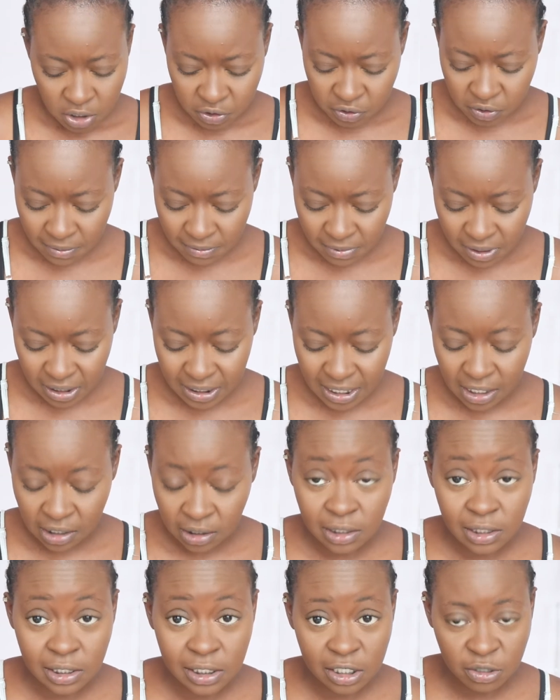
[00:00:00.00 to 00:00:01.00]
So I'm gonna take a
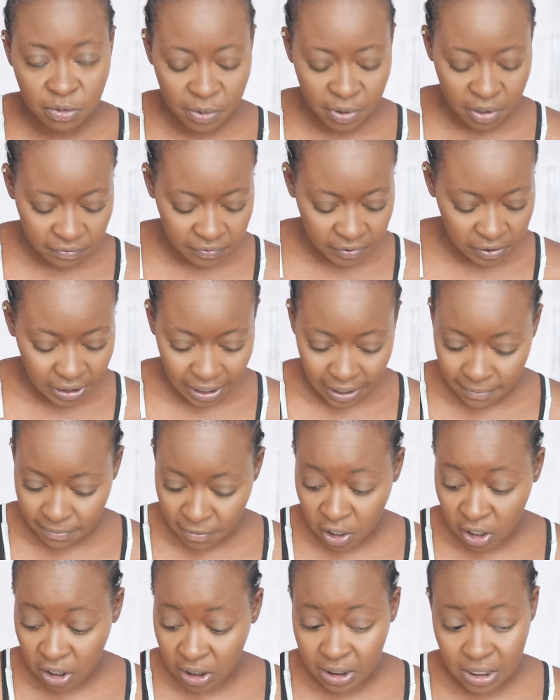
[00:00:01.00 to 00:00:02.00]
little bit of it. Like, I'm
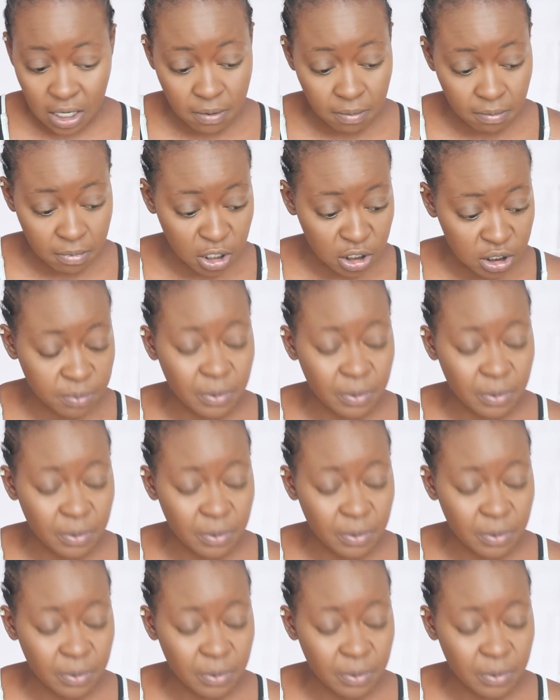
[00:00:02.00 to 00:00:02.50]
not gonna take much,